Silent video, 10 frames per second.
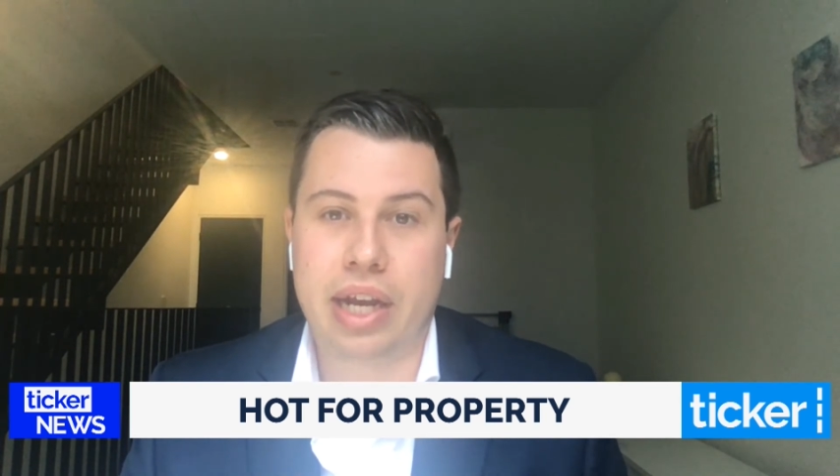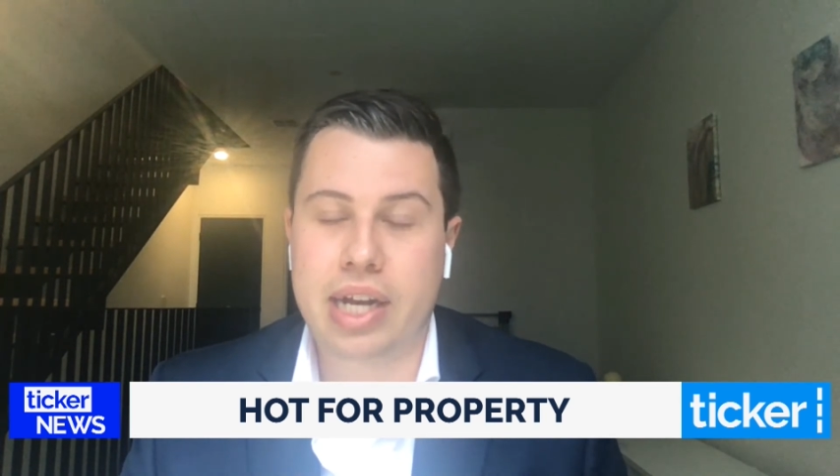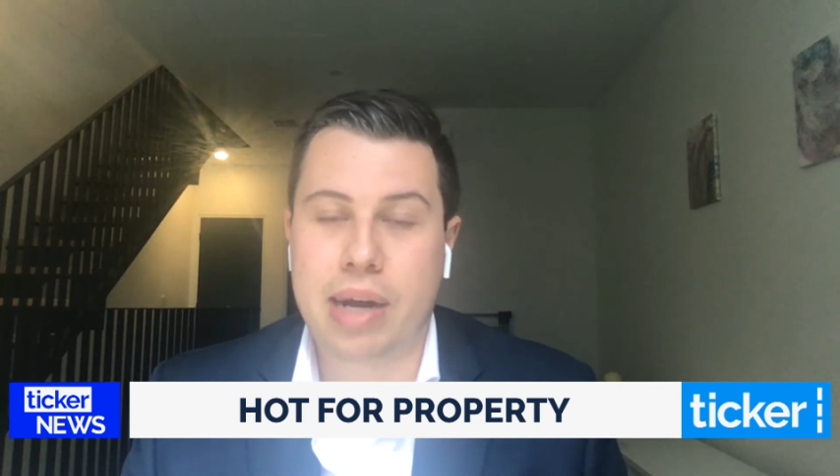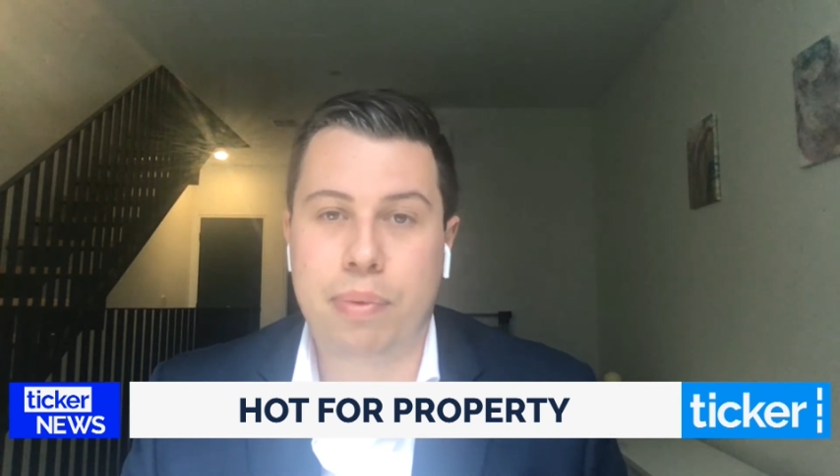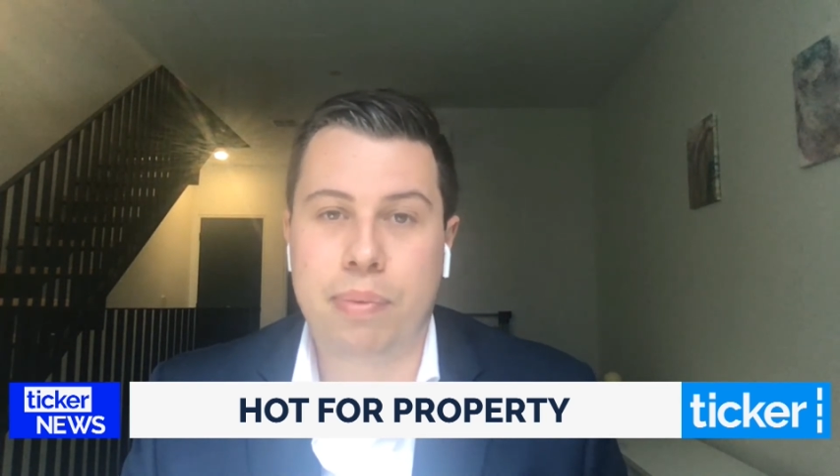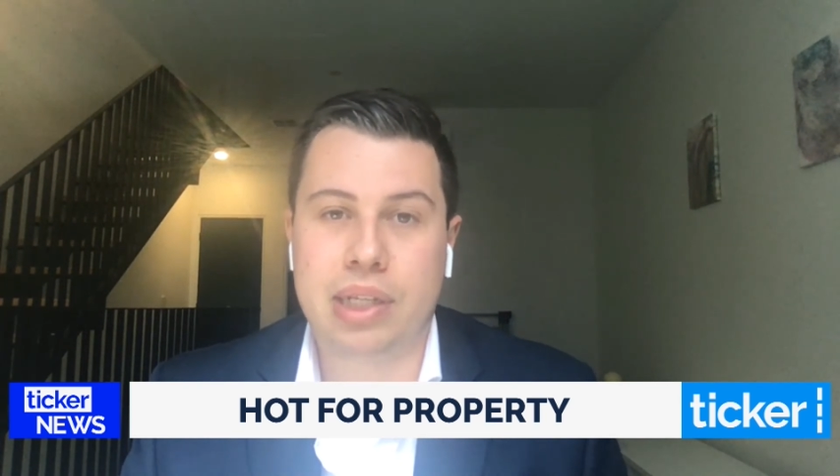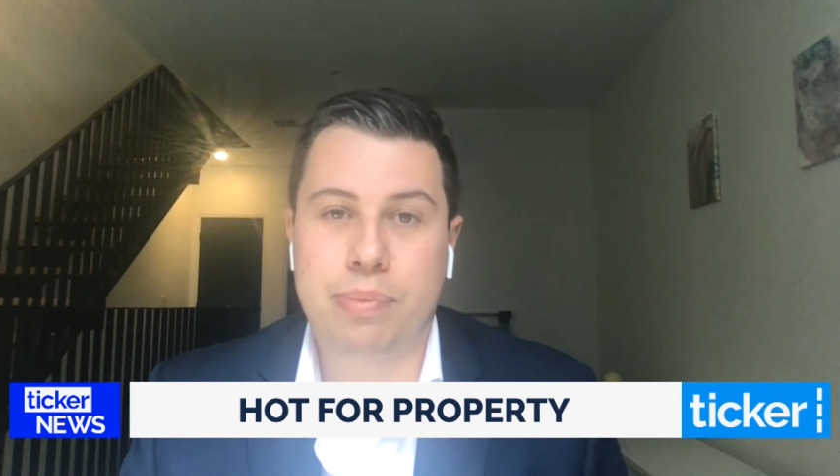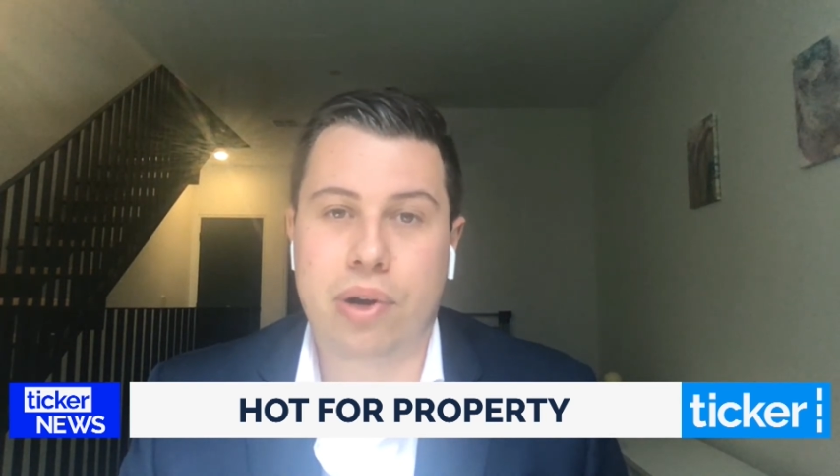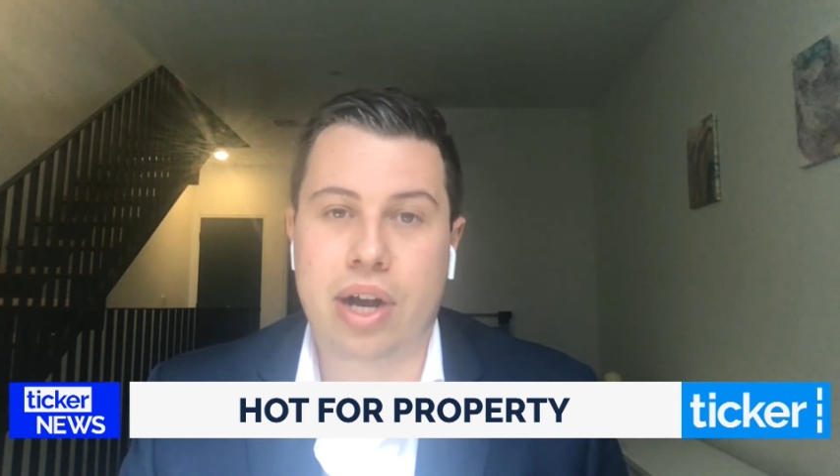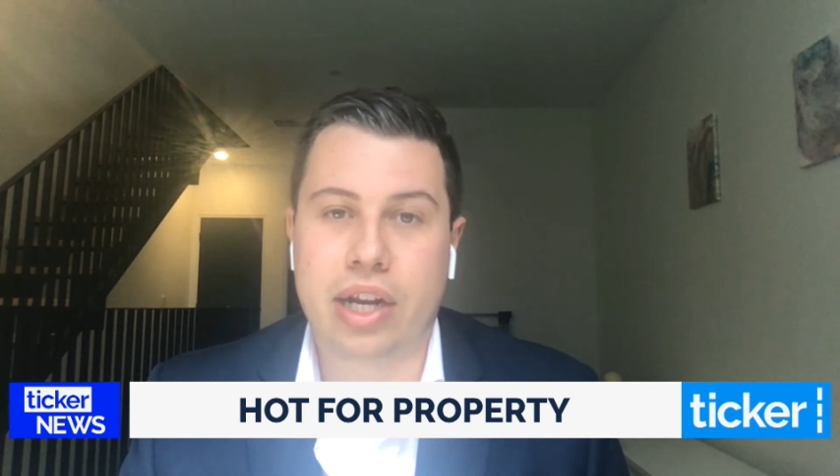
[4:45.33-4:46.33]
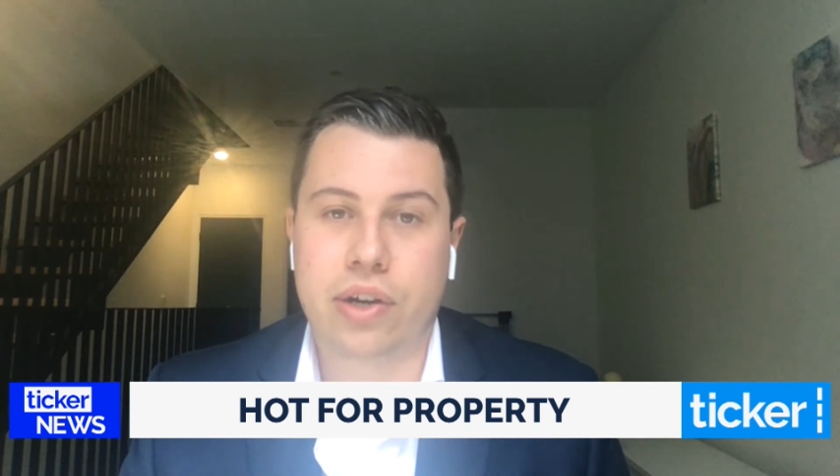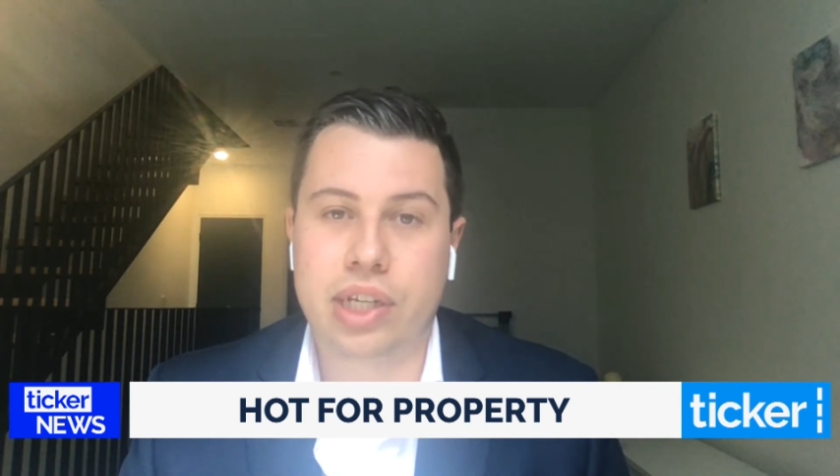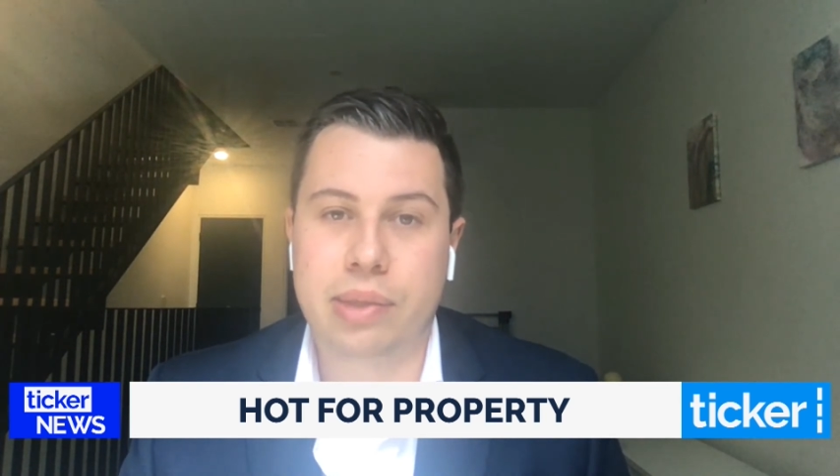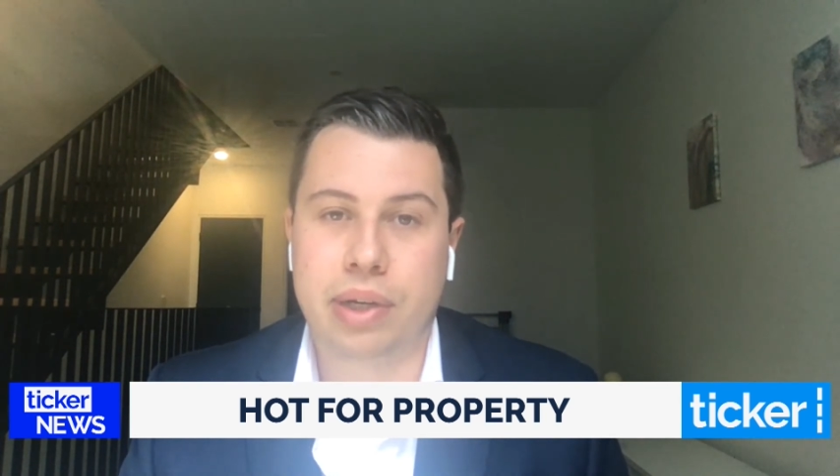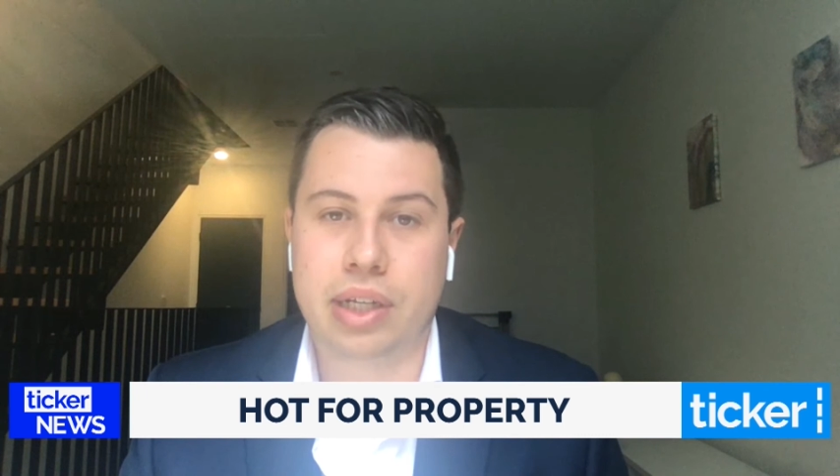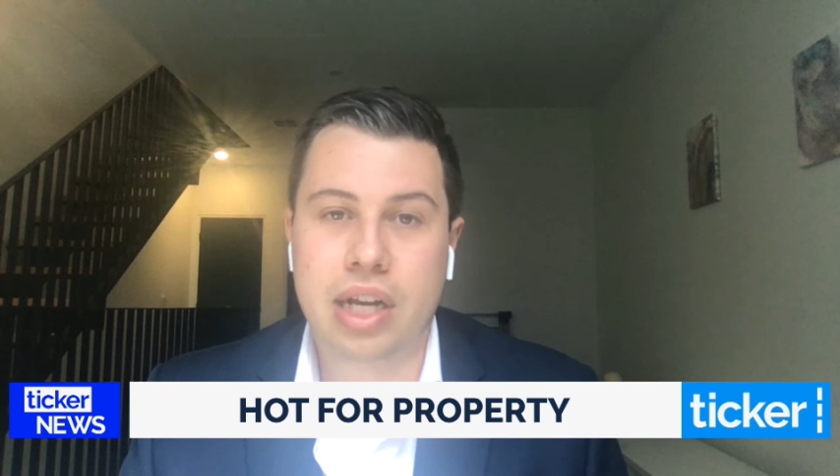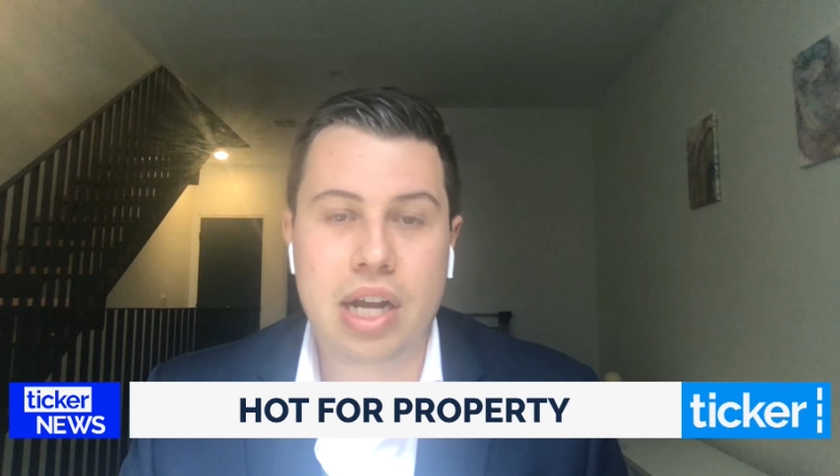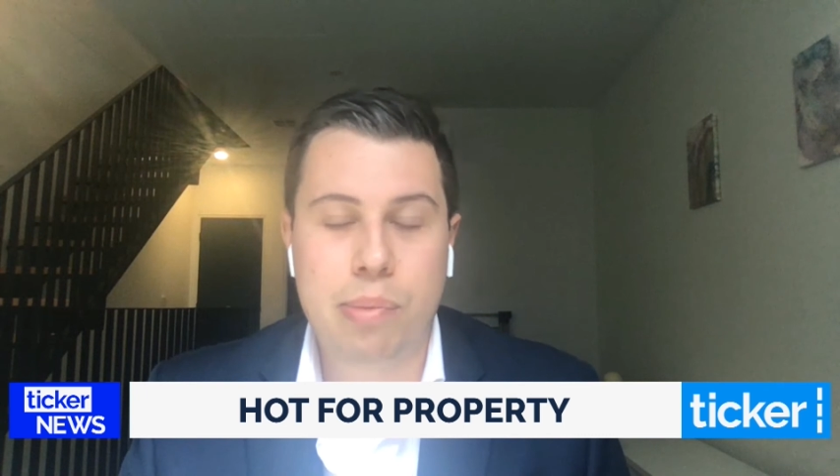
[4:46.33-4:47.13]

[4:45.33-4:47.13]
a couple months prior to Christmas,